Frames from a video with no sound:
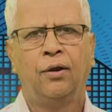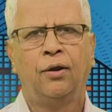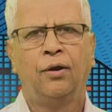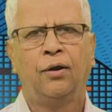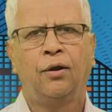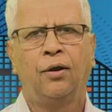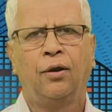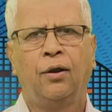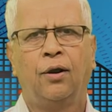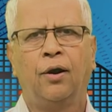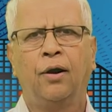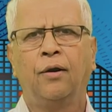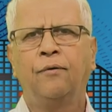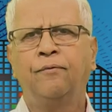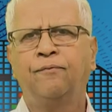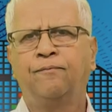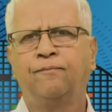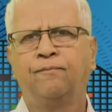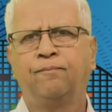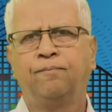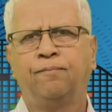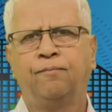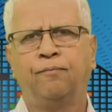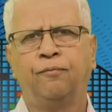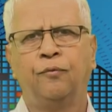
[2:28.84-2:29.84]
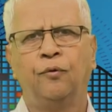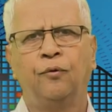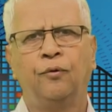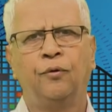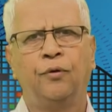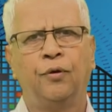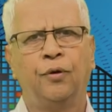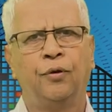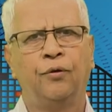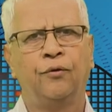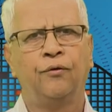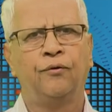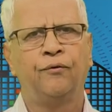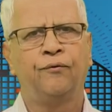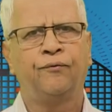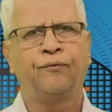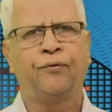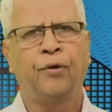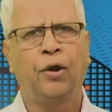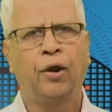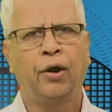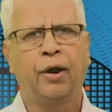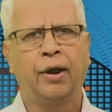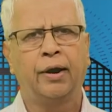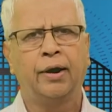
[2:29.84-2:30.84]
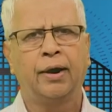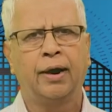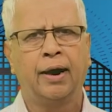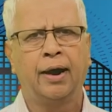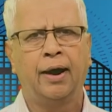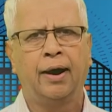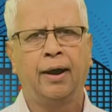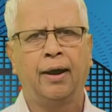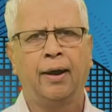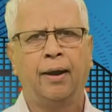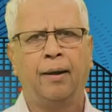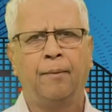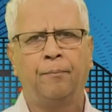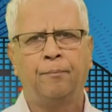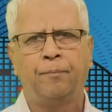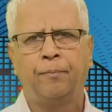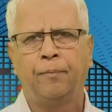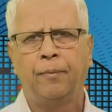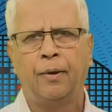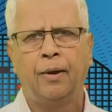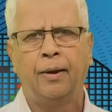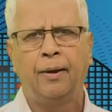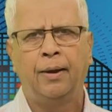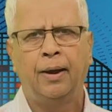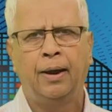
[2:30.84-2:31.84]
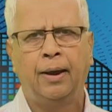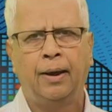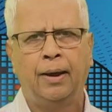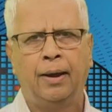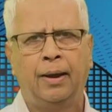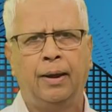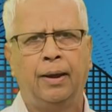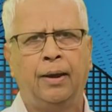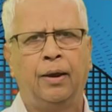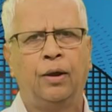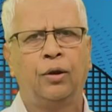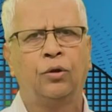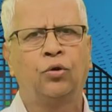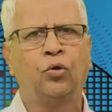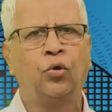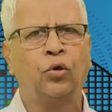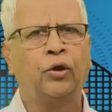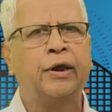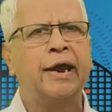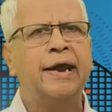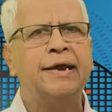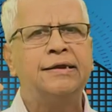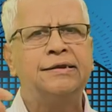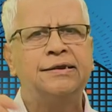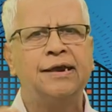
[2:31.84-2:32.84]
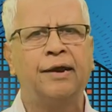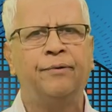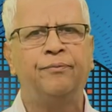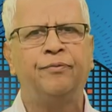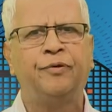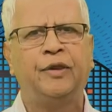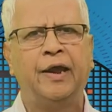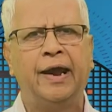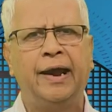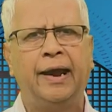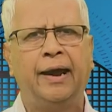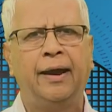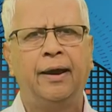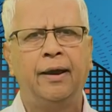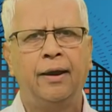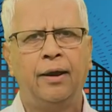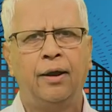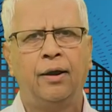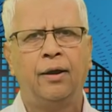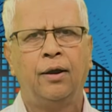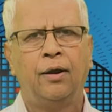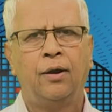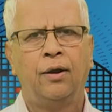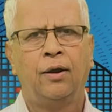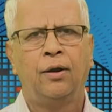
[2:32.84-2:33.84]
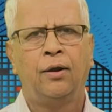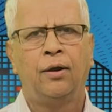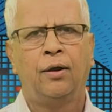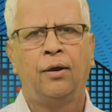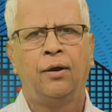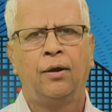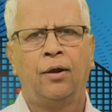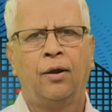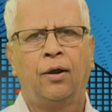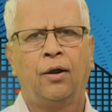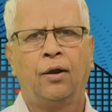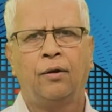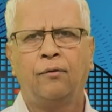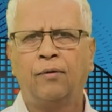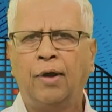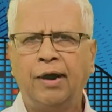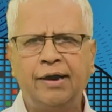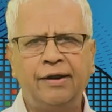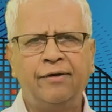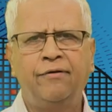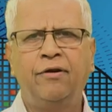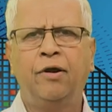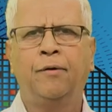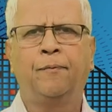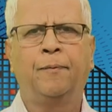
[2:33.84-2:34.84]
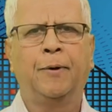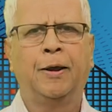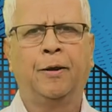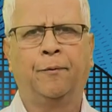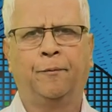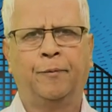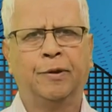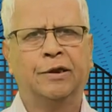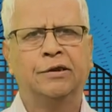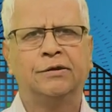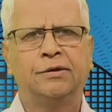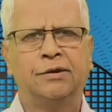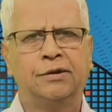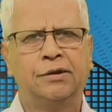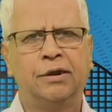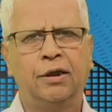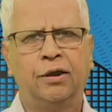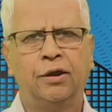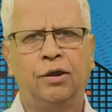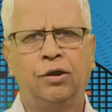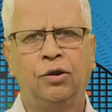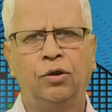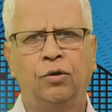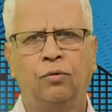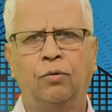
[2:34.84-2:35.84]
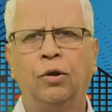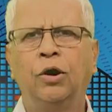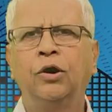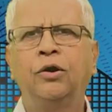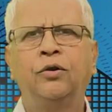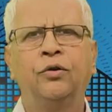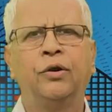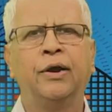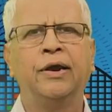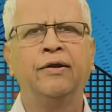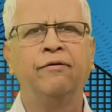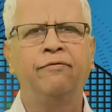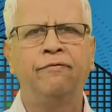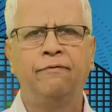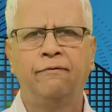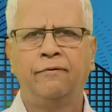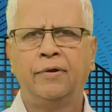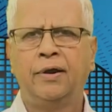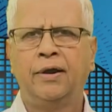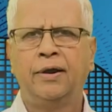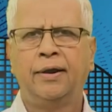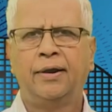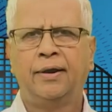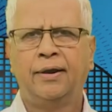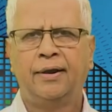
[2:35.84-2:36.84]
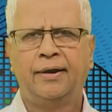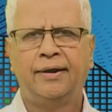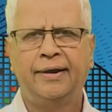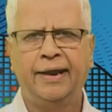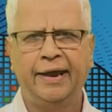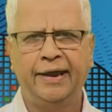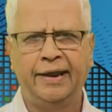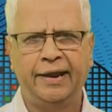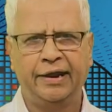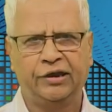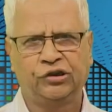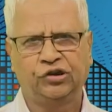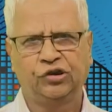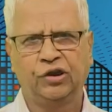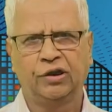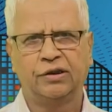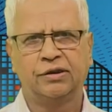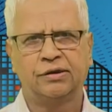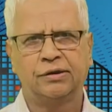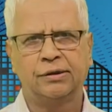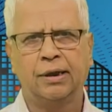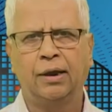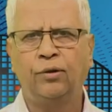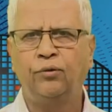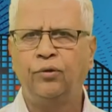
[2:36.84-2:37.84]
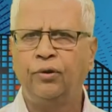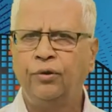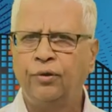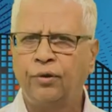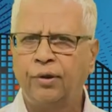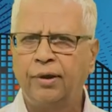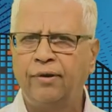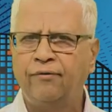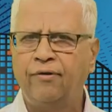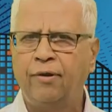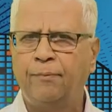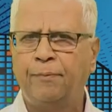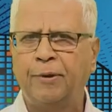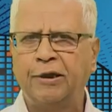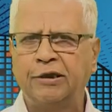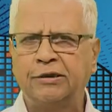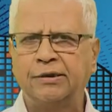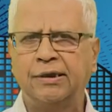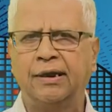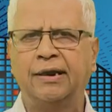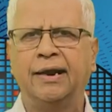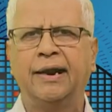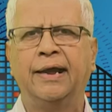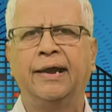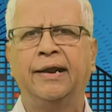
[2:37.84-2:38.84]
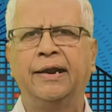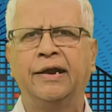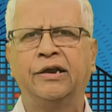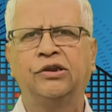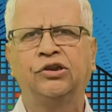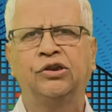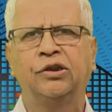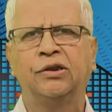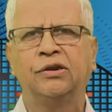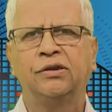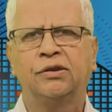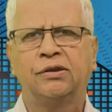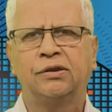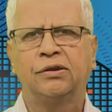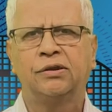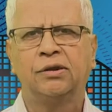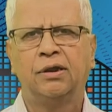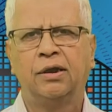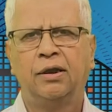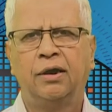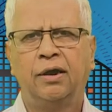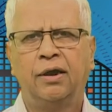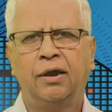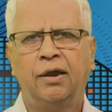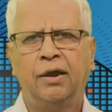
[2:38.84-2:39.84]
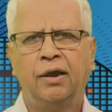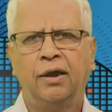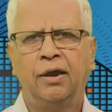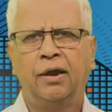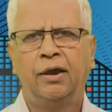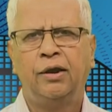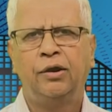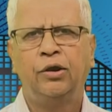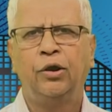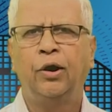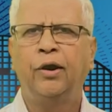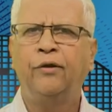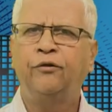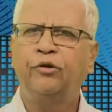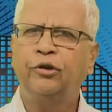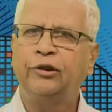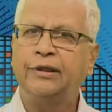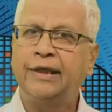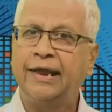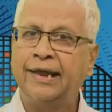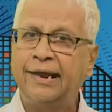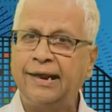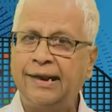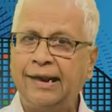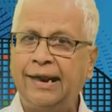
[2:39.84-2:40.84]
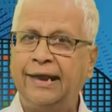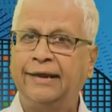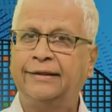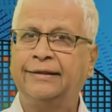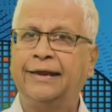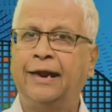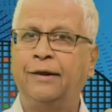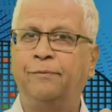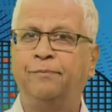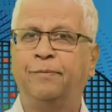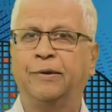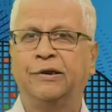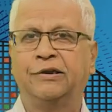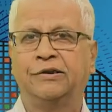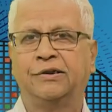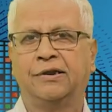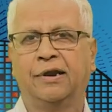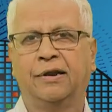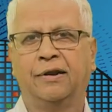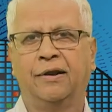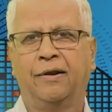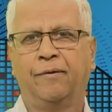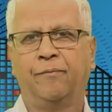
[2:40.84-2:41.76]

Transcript: or for cooking something, or whatever purpose, you want to give directions. How do you give a person directions? You have to think like that person.